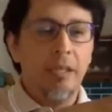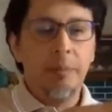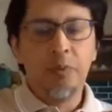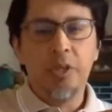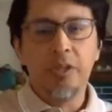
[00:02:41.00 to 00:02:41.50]

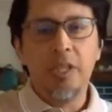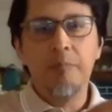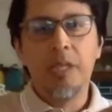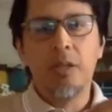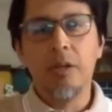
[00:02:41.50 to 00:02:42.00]
the protein
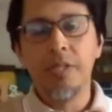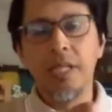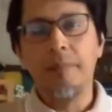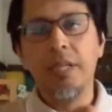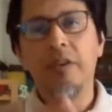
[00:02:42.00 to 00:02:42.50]
becomes
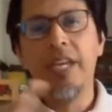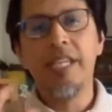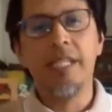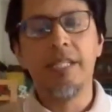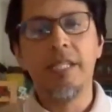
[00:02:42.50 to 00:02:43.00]
amino
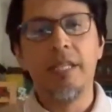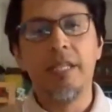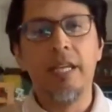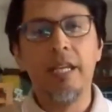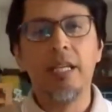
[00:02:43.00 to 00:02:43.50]
acids,
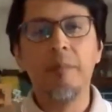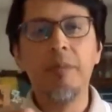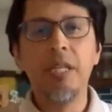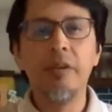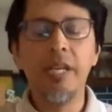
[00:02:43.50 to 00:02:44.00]
and
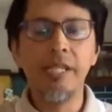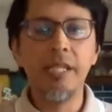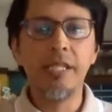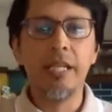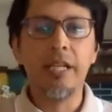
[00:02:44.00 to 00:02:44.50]
amino
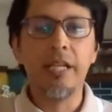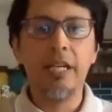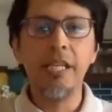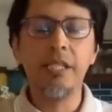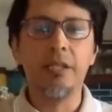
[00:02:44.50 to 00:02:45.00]
acids are
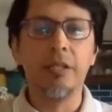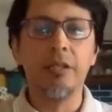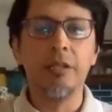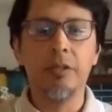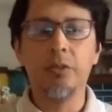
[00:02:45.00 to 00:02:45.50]
easier
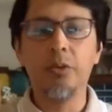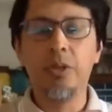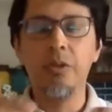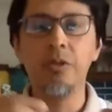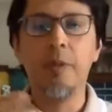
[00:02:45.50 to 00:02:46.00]
to
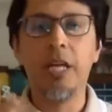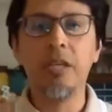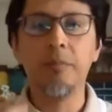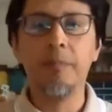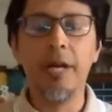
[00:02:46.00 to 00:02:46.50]
use by
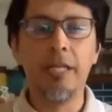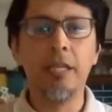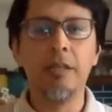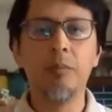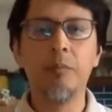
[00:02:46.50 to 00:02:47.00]
your body
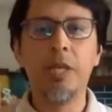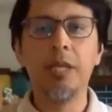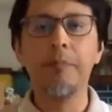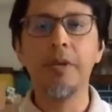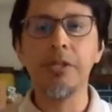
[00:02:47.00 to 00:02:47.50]
to
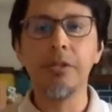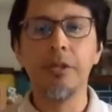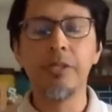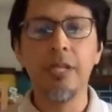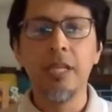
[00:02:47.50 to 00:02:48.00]
make
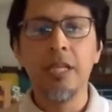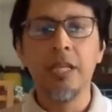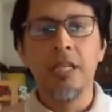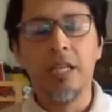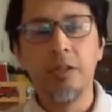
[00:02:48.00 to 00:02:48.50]
muscles
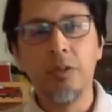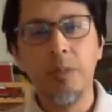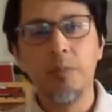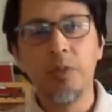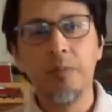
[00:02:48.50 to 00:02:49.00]
and to
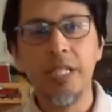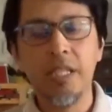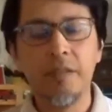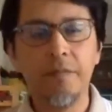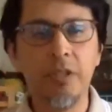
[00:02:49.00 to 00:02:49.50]
keep our
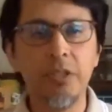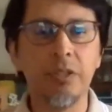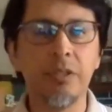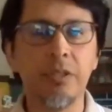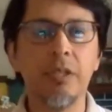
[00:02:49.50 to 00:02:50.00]
basic
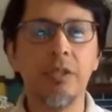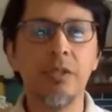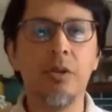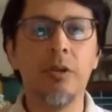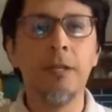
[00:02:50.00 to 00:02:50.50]
functions.
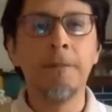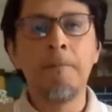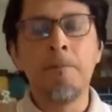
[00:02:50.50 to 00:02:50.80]
So